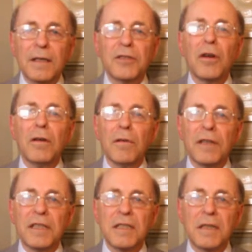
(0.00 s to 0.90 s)
solve
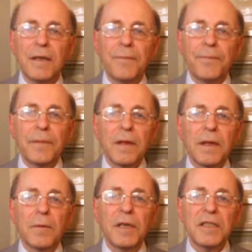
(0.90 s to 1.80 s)
this
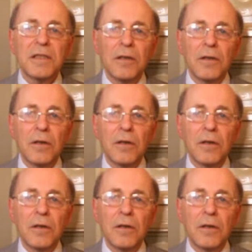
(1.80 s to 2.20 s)
question